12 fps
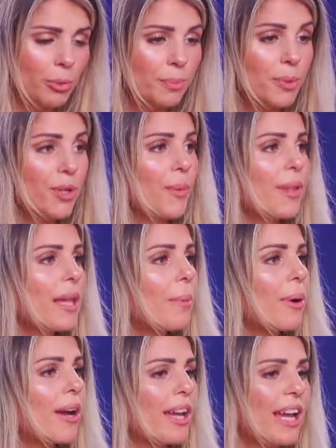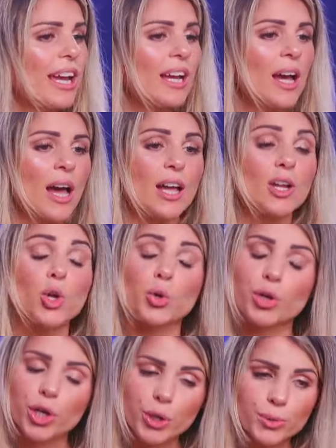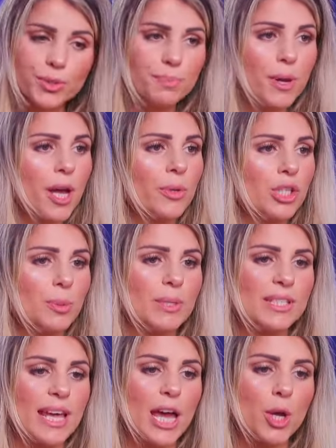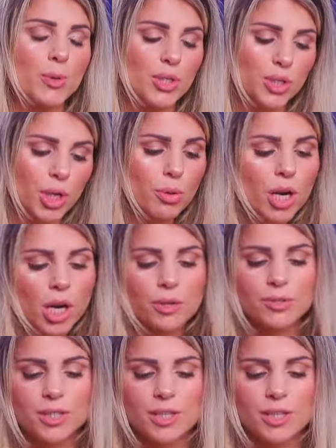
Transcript: put you in that bracket, Laura Koonsberg when she was there, who was so close to the